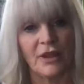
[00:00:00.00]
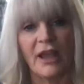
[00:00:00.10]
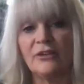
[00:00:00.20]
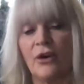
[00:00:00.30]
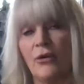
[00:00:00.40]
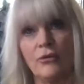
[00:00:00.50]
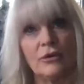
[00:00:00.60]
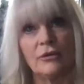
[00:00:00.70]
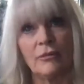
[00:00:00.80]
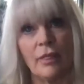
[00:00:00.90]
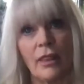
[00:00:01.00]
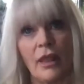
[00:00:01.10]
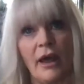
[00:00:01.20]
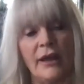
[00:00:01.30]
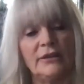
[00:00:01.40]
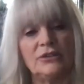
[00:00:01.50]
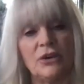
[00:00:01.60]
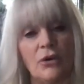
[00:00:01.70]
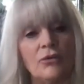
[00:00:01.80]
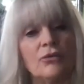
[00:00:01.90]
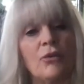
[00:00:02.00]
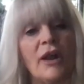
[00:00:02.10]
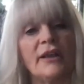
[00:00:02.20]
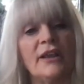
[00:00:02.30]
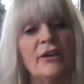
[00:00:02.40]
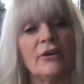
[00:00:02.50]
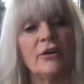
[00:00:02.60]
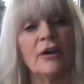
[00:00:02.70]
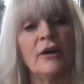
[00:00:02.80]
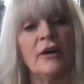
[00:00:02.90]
I don't. I don't want to hear